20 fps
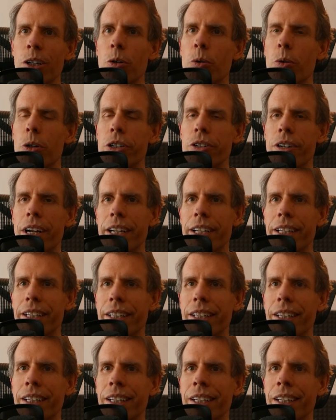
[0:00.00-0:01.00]

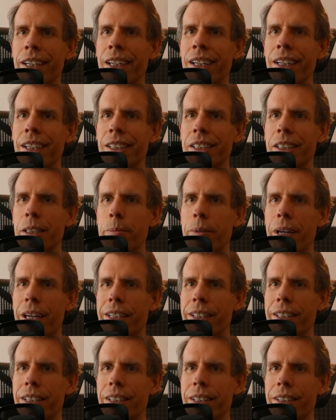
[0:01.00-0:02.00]
quadratic
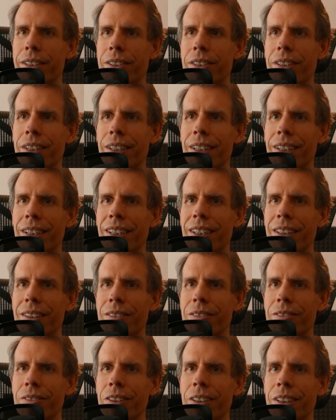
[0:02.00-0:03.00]
dependence
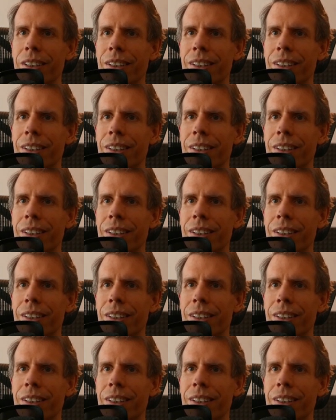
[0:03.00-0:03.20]
of